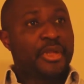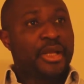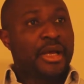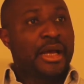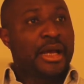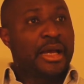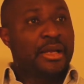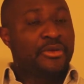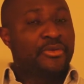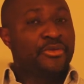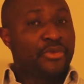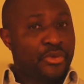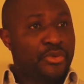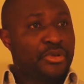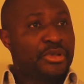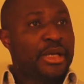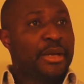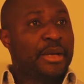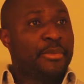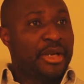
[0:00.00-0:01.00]
And of
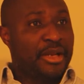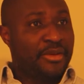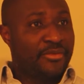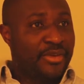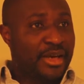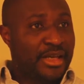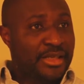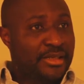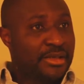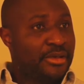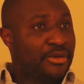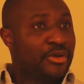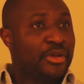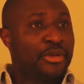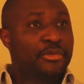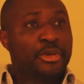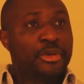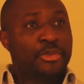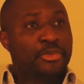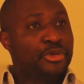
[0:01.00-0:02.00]
course, I'm an advisor in
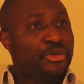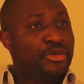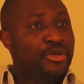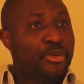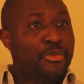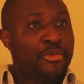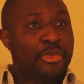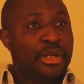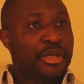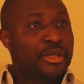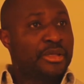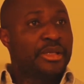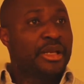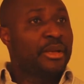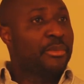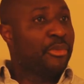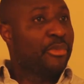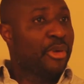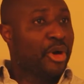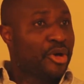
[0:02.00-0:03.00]
other people's companies
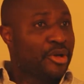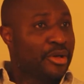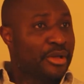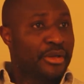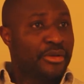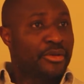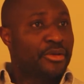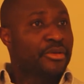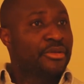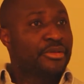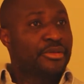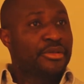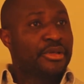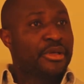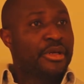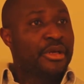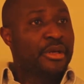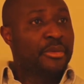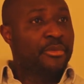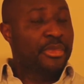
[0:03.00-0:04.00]
and a partner in others.
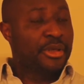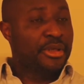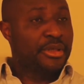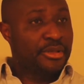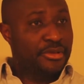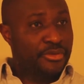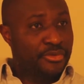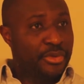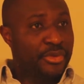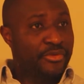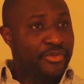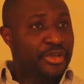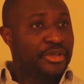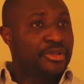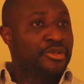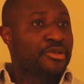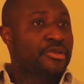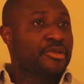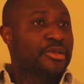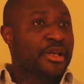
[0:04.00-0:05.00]
But these three
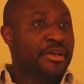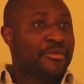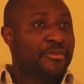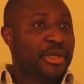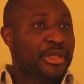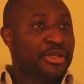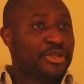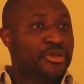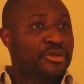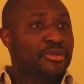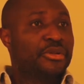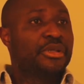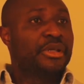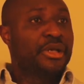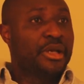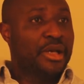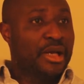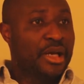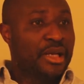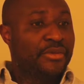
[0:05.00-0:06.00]
ventures I mentioned
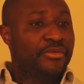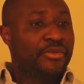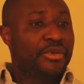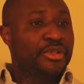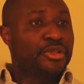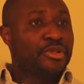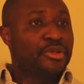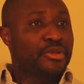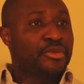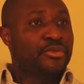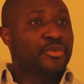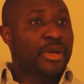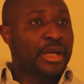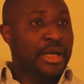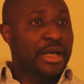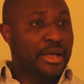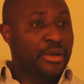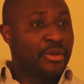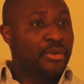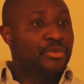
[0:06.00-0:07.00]
are the ventures
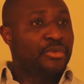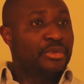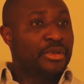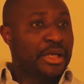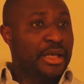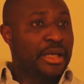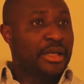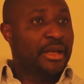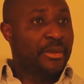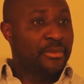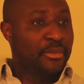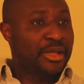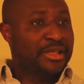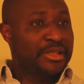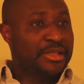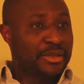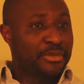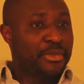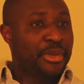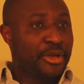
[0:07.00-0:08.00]
where I own and I
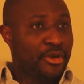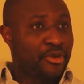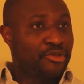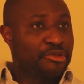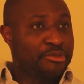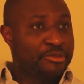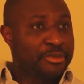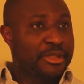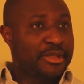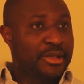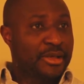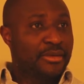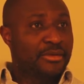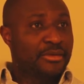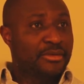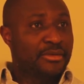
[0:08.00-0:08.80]
participate 100%.